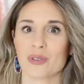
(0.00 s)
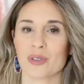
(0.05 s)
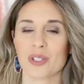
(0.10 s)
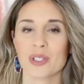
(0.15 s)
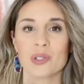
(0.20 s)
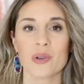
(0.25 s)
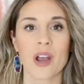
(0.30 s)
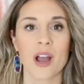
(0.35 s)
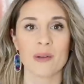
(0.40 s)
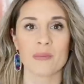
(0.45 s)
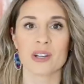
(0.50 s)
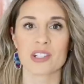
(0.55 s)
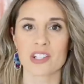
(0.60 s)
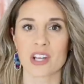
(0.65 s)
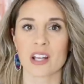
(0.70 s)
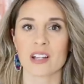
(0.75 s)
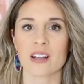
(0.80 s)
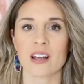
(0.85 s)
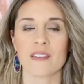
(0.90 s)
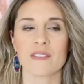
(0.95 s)
You know how much
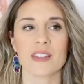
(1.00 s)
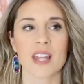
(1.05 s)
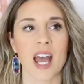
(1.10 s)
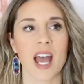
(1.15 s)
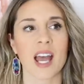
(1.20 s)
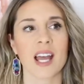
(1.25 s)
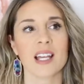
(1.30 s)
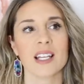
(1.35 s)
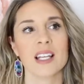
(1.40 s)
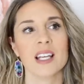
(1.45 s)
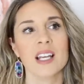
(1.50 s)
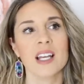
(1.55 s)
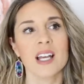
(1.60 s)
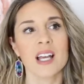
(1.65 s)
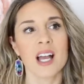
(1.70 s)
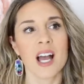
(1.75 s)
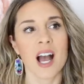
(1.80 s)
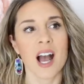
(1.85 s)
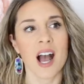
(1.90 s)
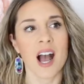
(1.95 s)
I love that
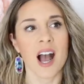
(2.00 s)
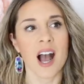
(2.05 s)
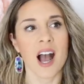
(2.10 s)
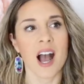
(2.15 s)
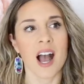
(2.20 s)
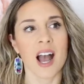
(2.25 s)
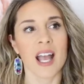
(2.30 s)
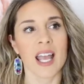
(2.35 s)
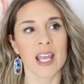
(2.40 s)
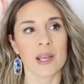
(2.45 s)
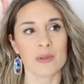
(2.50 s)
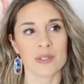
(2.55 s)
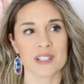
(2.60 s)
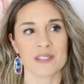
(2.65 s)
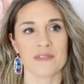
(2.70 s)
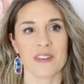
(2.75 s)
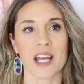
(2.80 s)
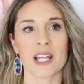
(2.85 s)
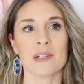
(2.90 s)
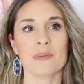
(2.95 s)
it was
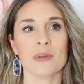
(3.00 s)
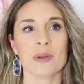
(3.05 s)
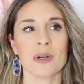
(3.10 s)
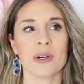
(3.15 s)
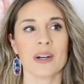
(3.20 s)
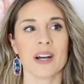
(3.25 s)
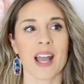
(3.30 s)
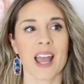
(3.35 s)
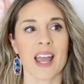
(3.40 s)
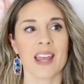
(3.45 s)
available